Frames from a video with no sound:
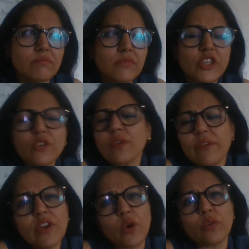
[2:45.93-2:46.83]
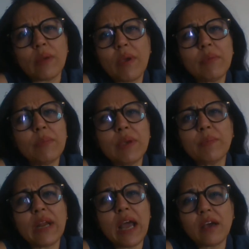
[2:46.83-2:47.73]
you never know. There may be
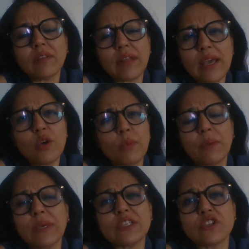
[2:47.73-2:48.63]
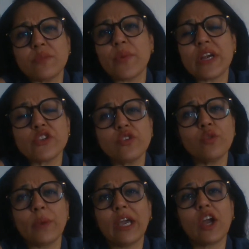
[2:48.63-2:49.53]
people out there who may be into depression, who
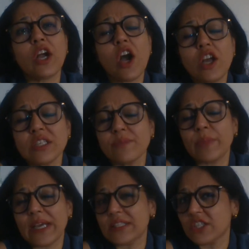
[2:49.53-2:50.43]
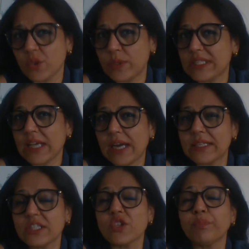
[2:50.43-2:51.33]
may contemplate
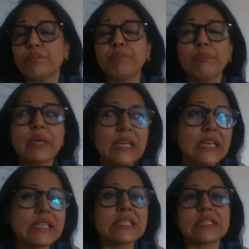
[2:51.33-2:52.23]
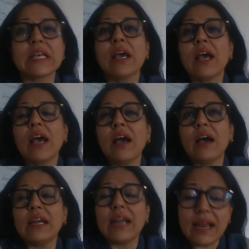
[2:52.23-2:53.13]
suicide. So please
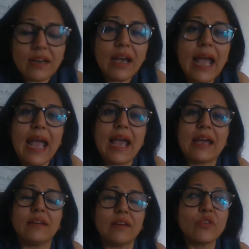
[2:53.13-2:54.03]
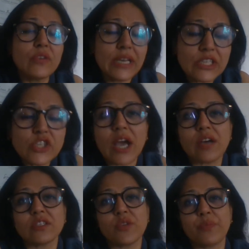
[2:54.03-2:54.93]
lend a hand, reach
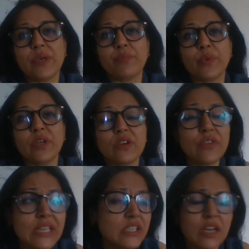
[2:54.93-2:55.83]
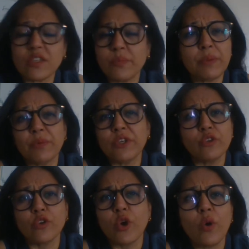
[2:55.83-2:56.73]
out to people, reach out to people you
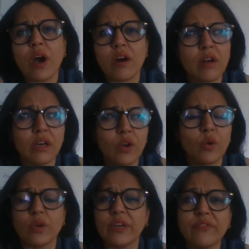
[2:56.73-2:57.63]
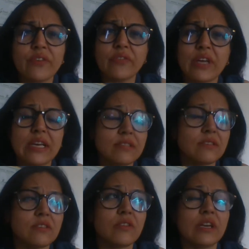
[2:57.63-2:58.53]
know are alone, even if they are
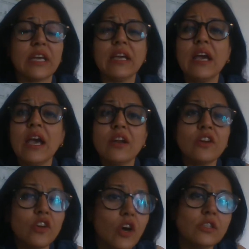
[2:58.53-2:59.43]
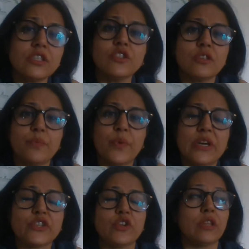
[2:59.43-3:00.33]
necessarily not into
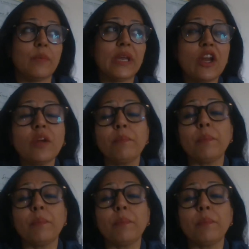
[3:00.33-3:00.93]
depression or they may not